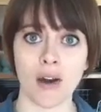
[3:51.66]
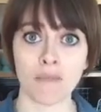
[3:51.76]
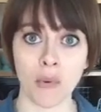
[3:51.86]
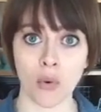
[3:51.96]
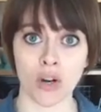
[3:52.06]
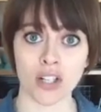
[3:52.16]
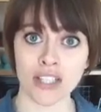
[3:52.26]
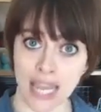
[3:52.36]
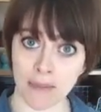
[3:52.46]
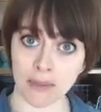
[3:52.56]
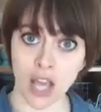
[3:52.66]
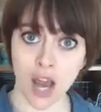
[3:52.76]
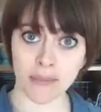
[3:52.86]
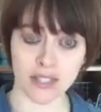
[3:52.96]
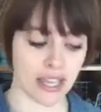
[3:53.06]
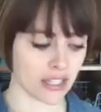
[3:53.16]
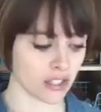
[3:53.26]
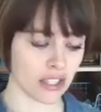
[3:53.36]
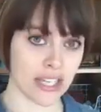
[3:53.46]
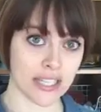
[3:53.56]
board tabletops, like
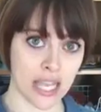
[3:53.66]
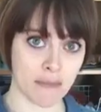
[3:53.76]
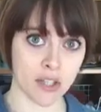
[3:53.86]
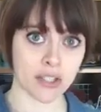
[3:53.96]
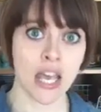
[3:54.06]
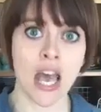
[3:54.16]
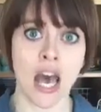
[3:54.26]
little end tables.